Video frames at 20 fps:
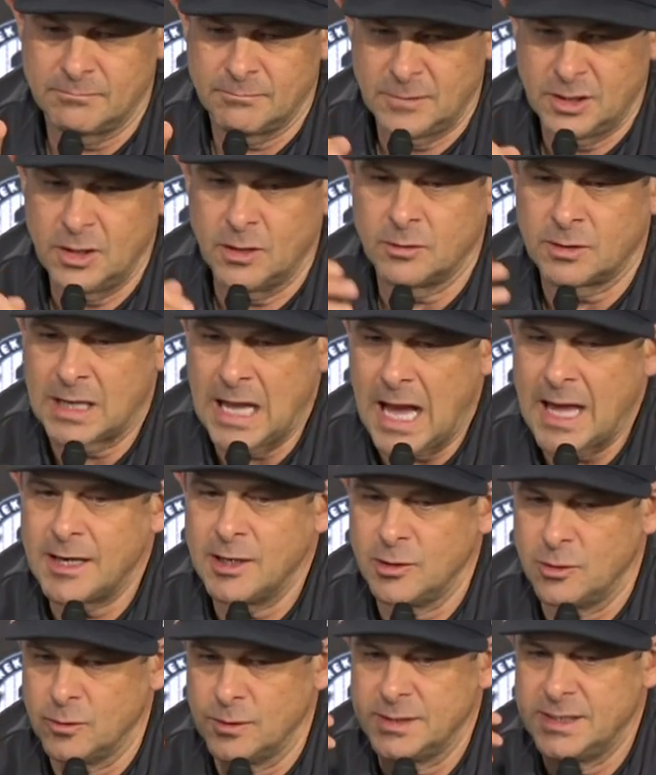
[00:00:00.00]
you know got
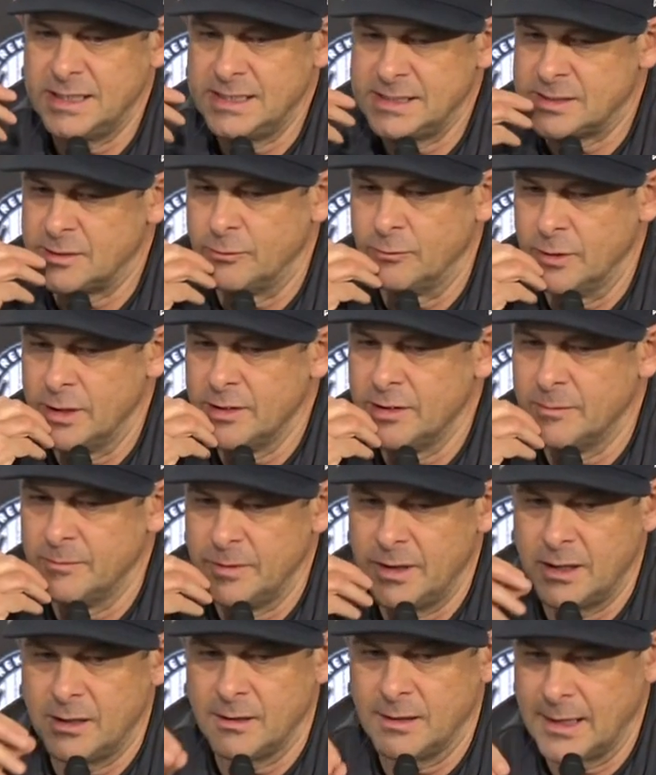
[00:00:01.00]
into a decent rhythm
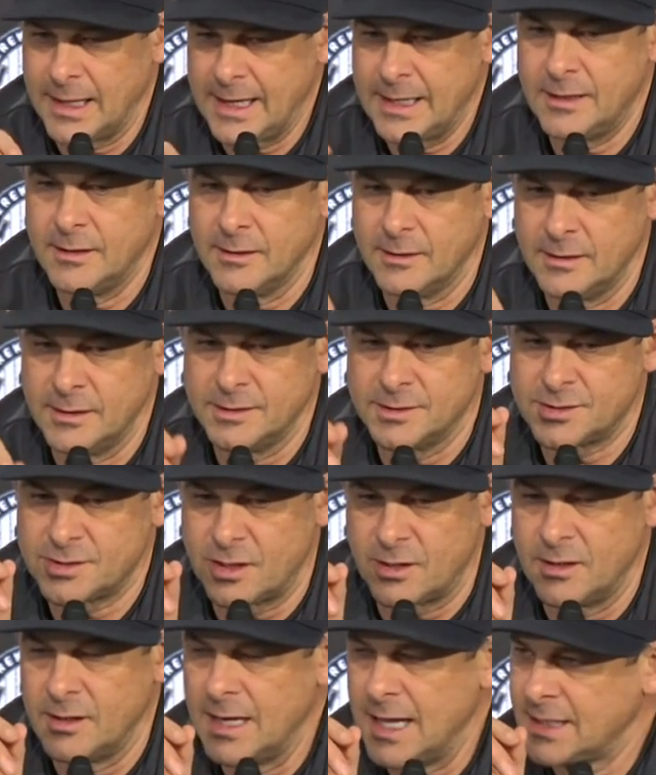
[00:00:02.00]
there later and
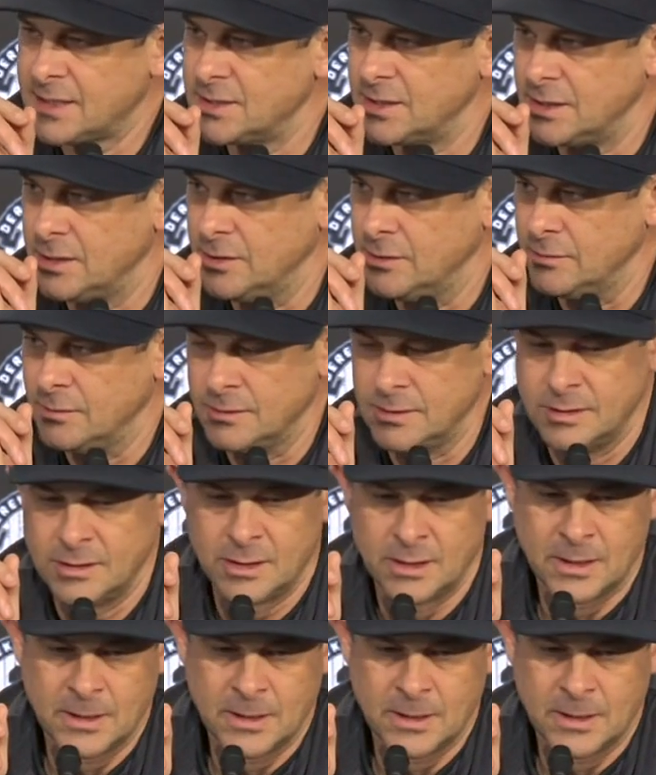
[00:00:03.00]
started executing.